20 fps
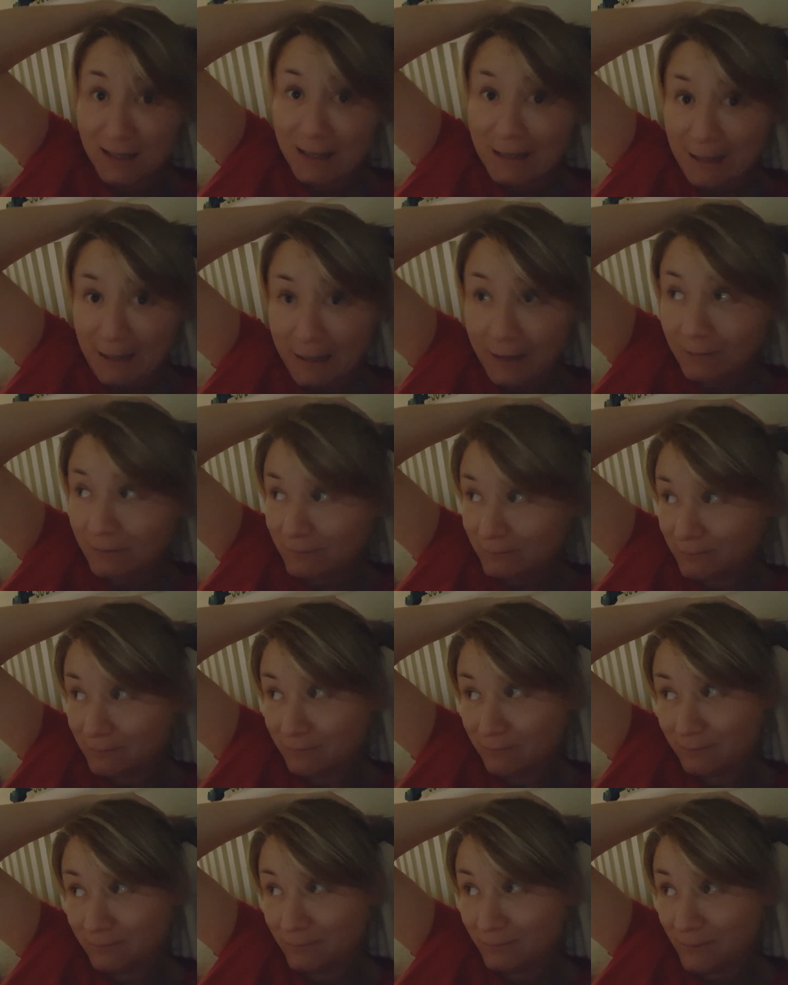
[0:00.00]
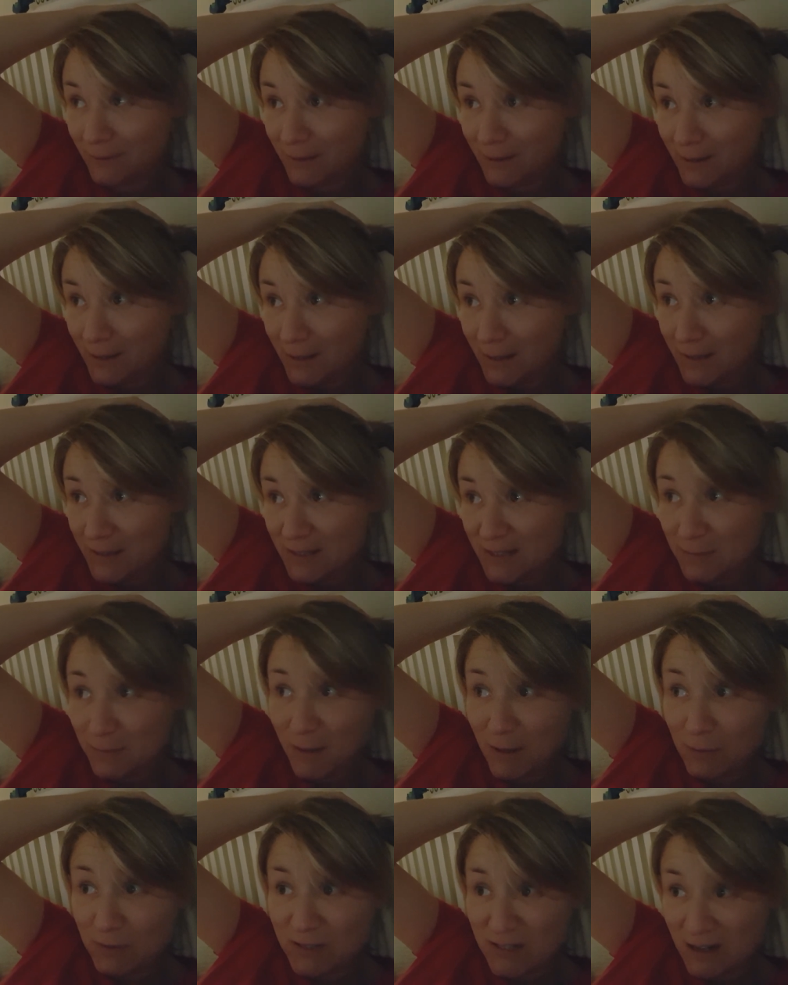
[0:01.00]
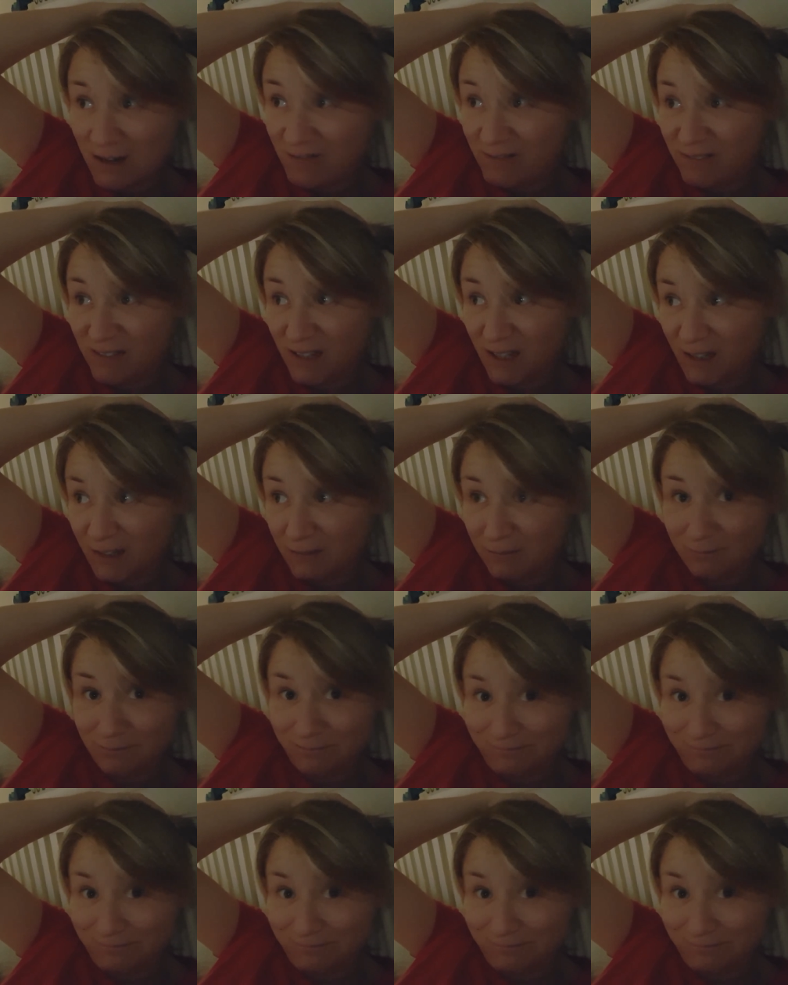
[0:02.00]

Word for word: clean. Smells lovely.